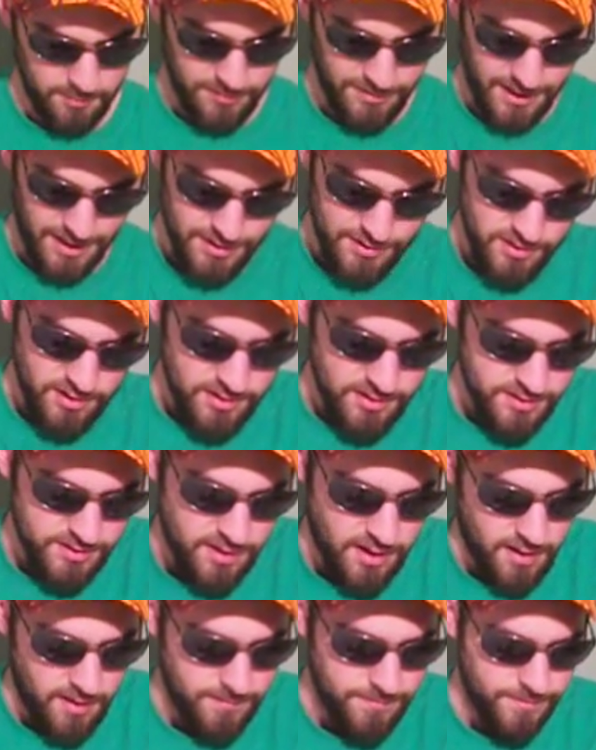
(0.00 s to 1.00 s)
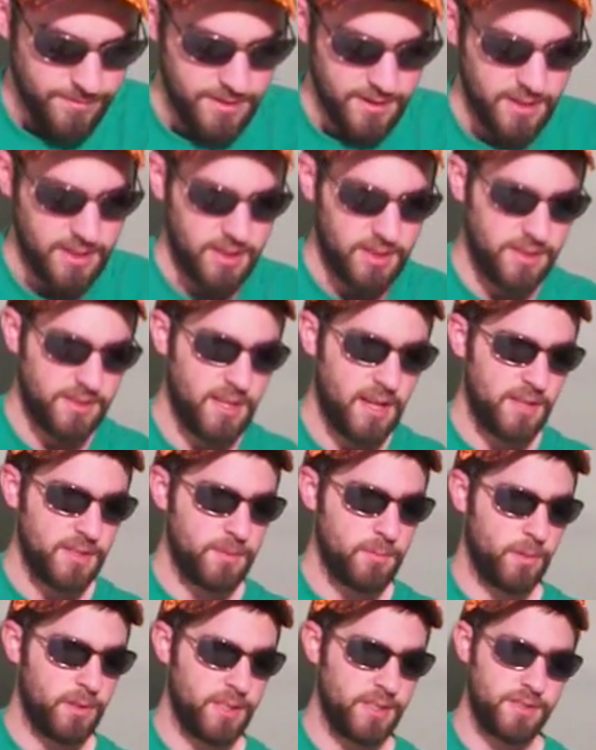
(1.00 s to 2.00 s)
impressions of the
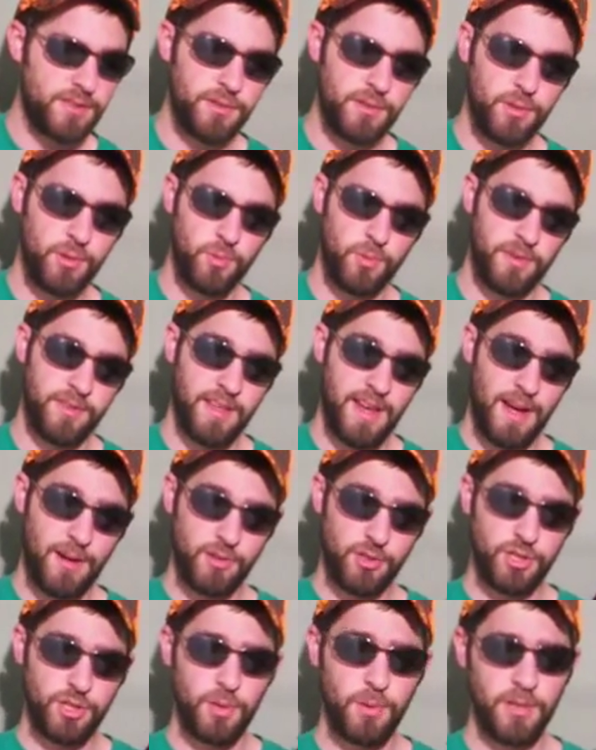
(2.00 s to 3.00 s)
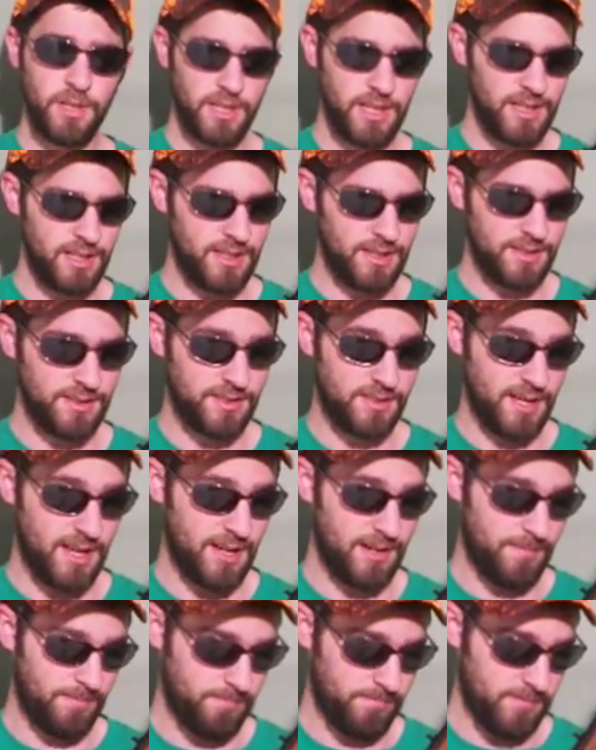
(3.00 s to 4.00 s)
10/22 without shooting it is
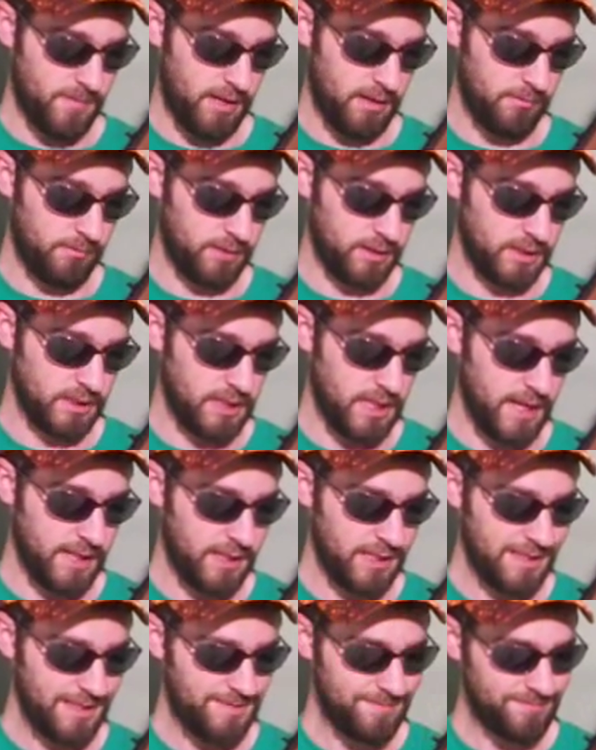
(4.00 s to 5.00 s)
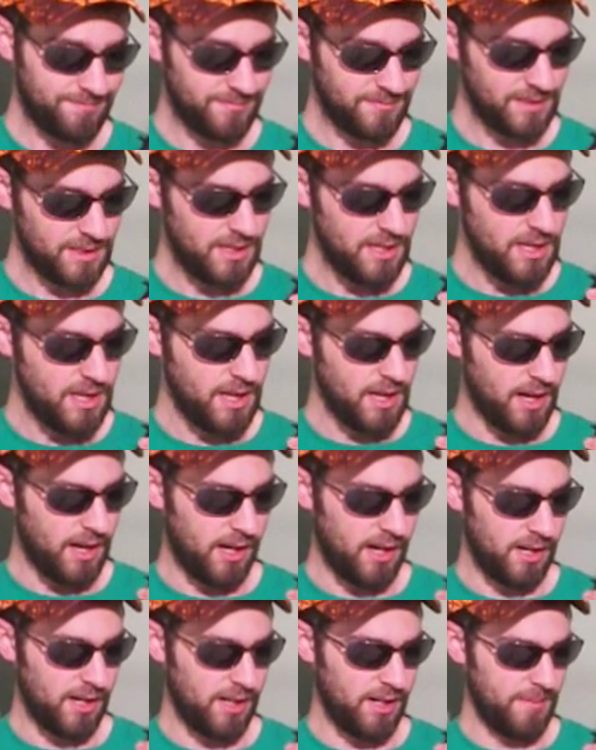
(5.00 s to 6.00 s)
that I really like it.
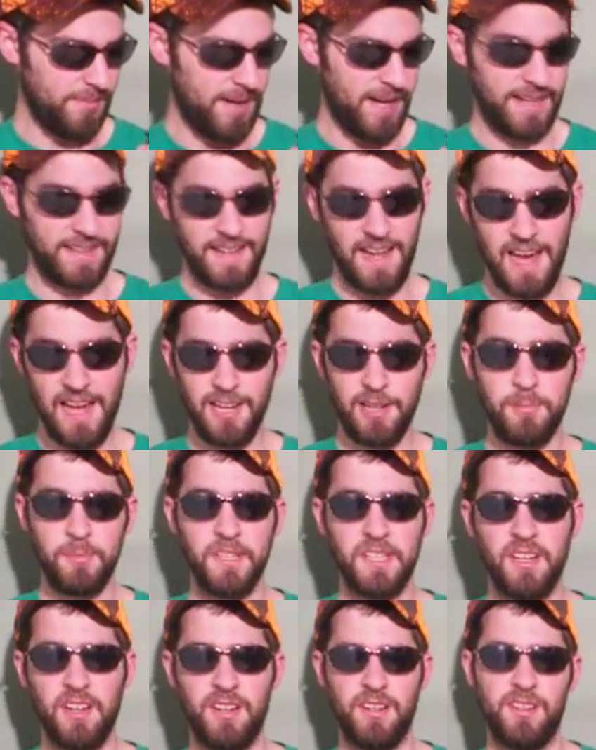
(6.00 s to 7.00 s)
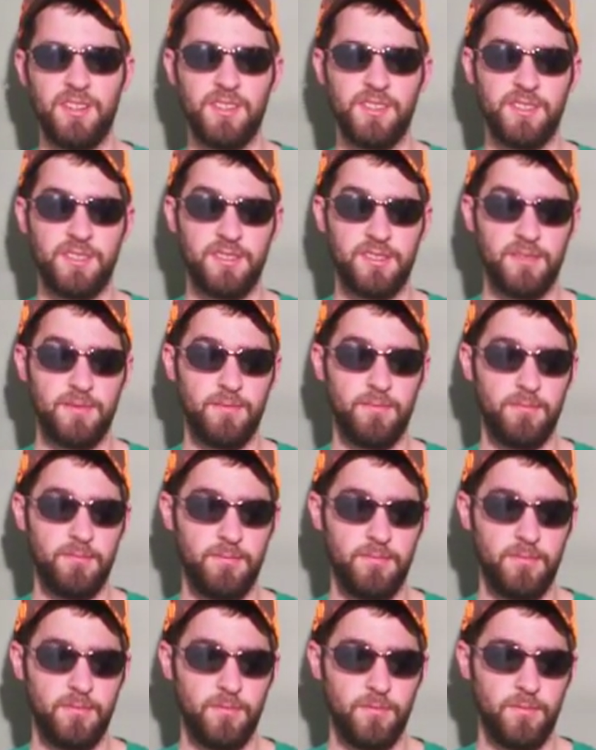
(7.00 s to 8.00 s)
I got it because,
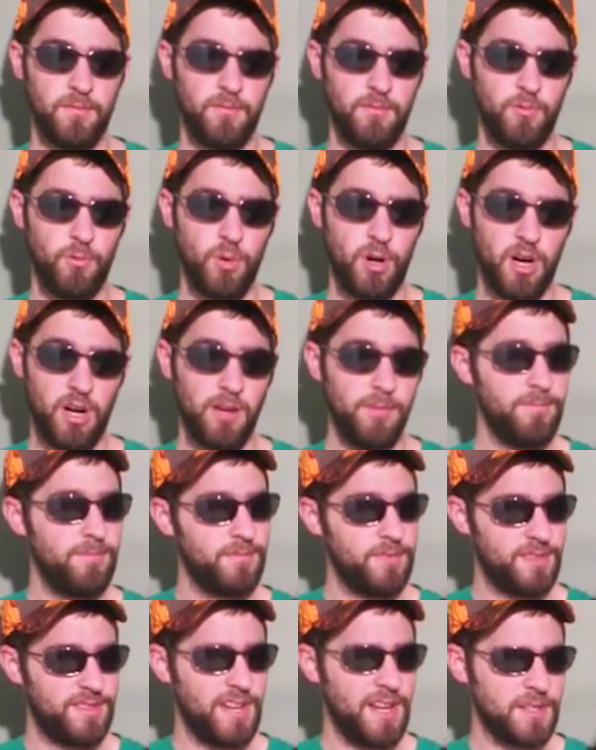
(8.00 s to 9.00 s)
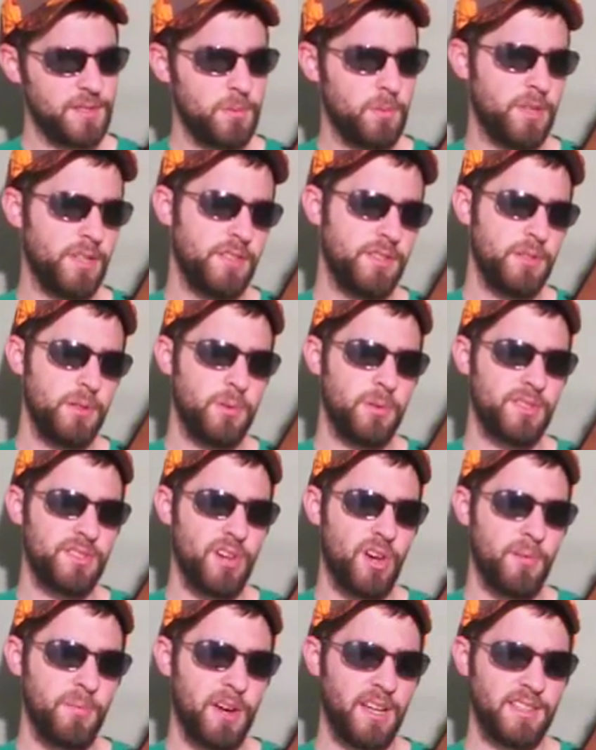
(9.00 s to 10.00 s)
well, 10/22 was
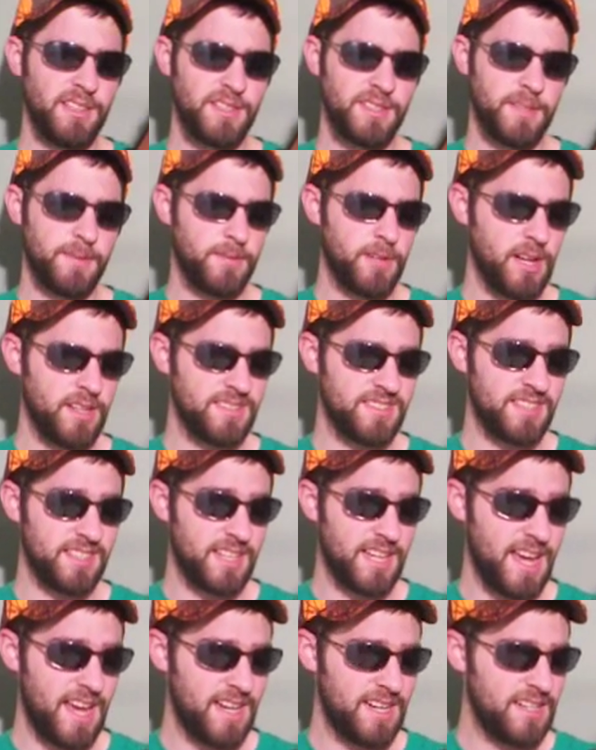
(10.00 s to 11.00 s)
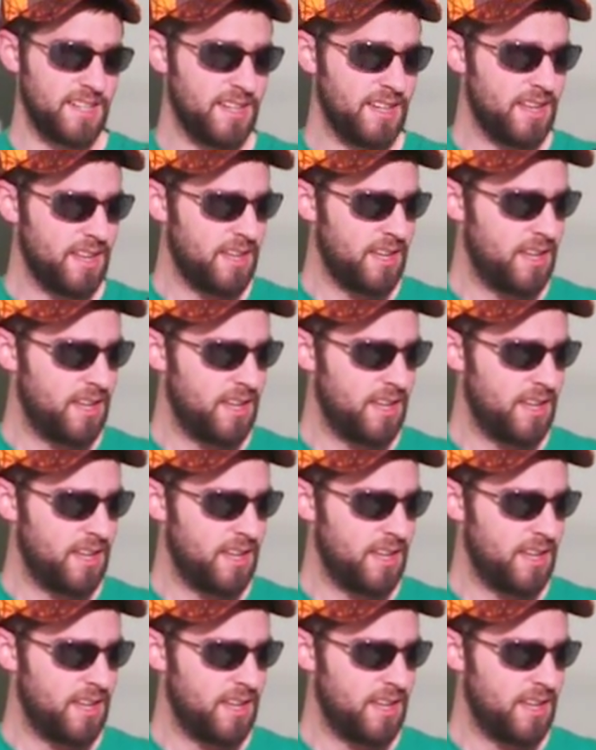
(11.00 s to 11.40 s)
on my list of guns to get.